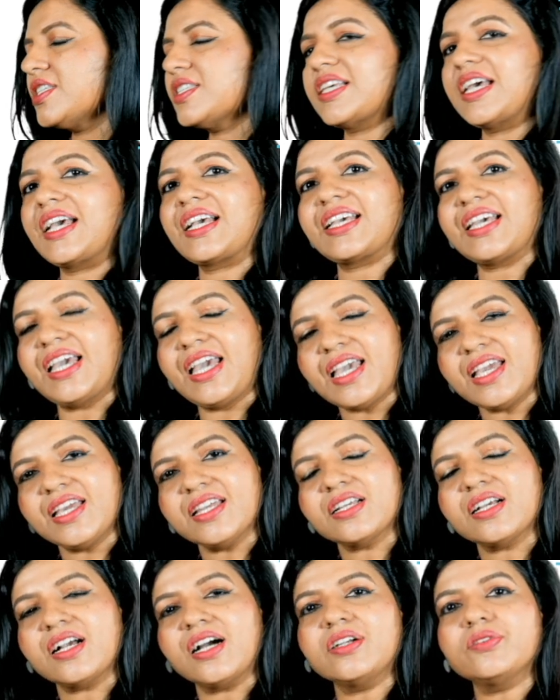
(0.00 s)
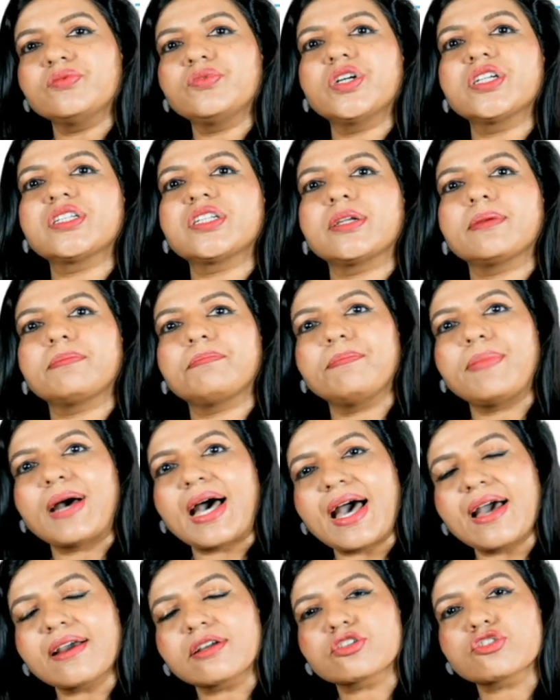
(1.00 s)
again converted
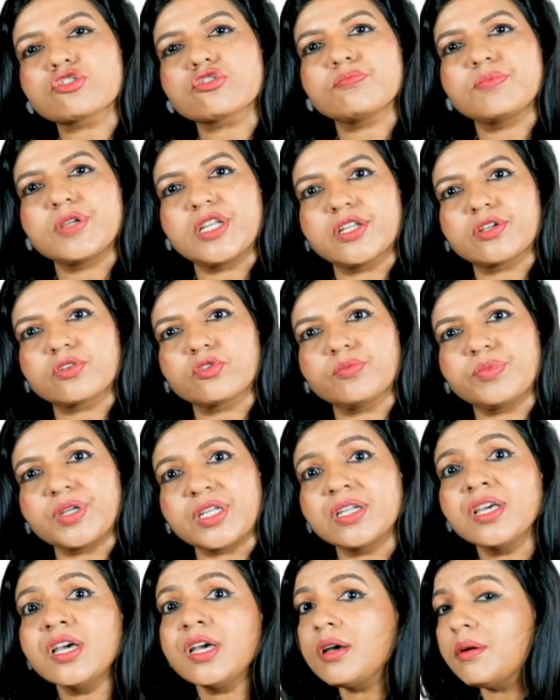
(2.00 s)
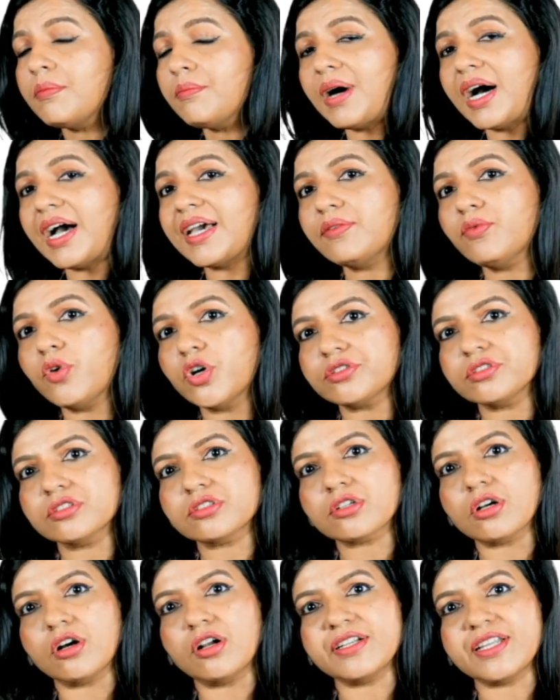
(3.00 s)
back to bilirubin by what
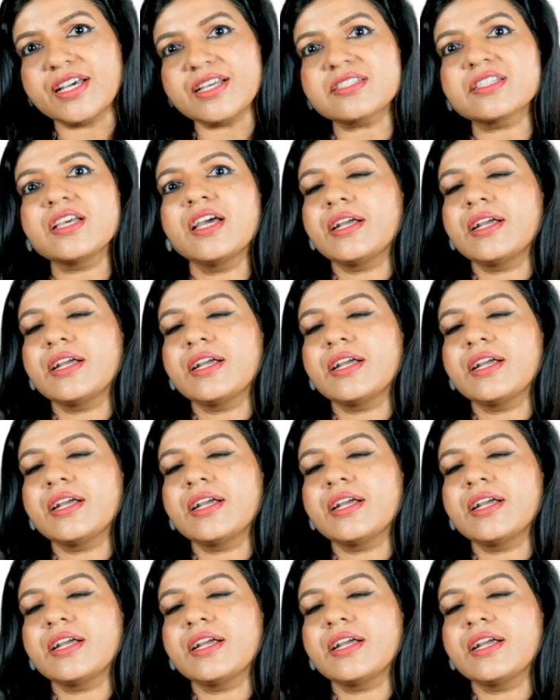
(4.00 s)
is called as